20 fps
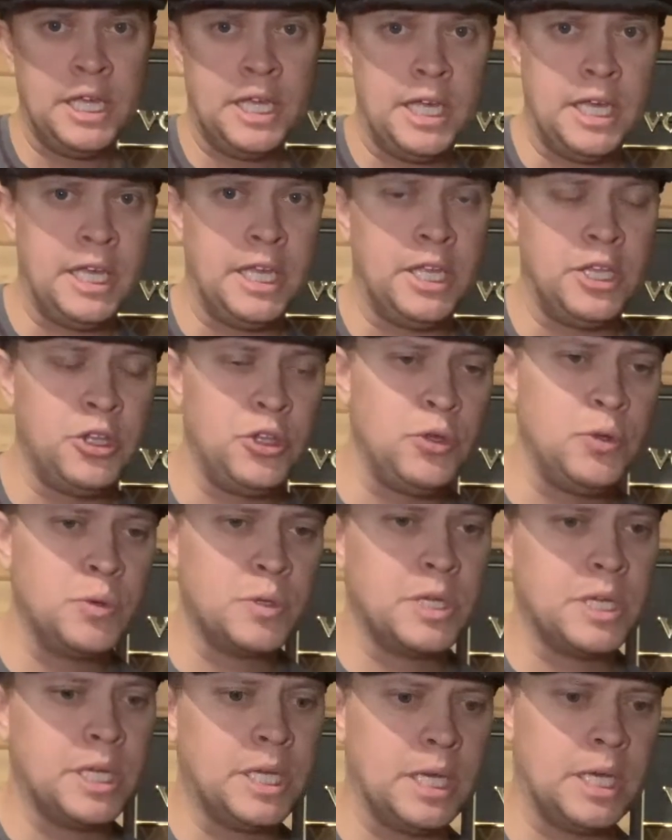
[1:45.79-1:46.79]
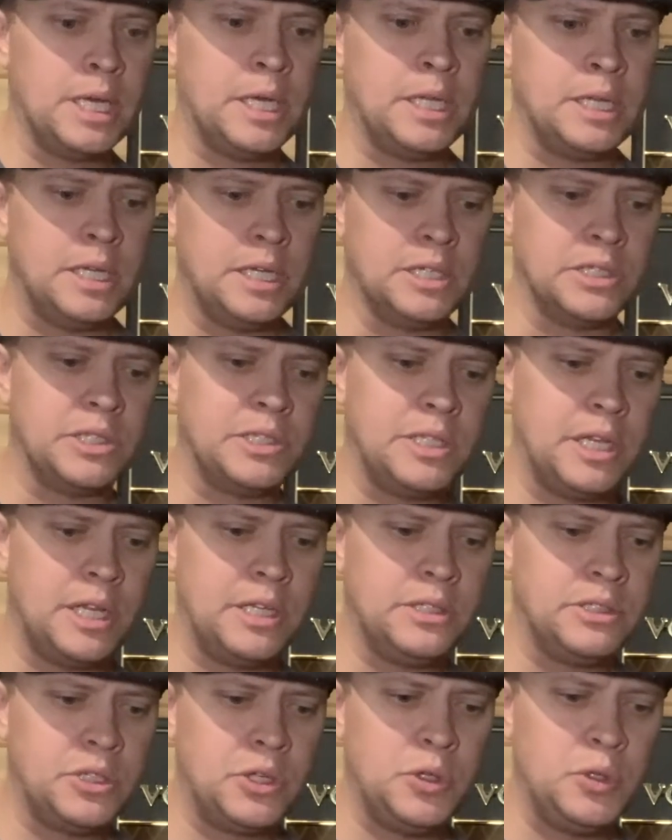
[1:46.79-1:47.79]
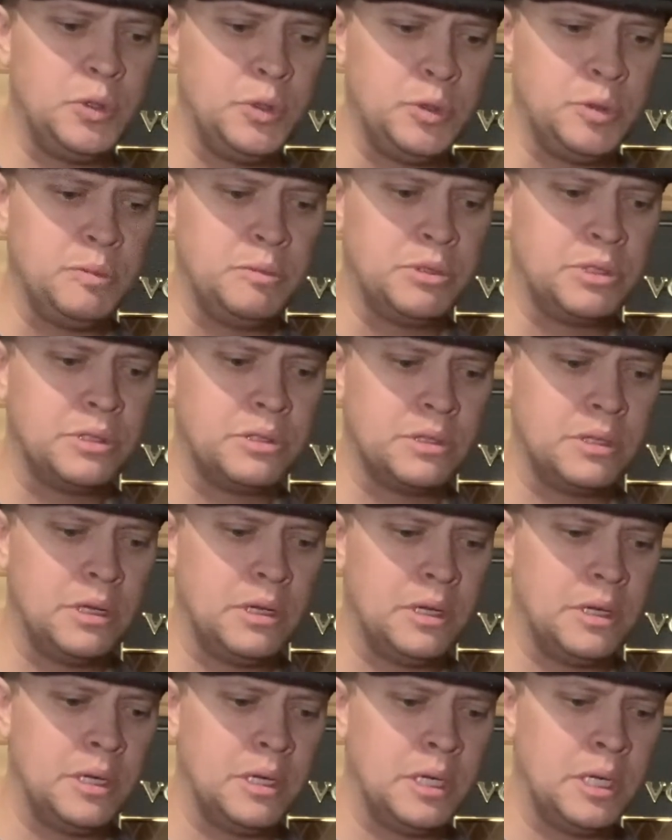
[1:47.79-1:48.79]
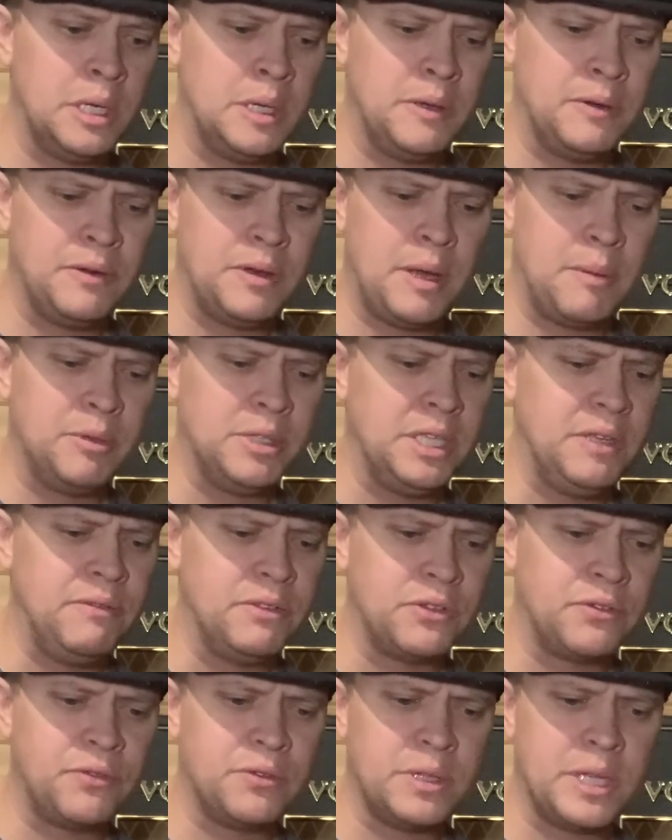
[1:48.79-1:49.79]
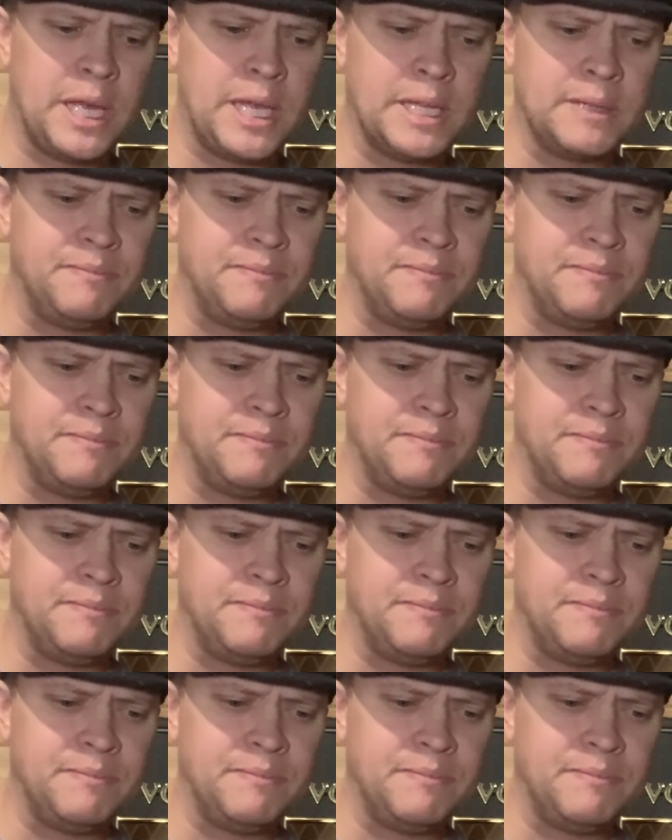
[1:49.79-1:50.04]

and you could get a set of tubes. Uh, I believe it's for like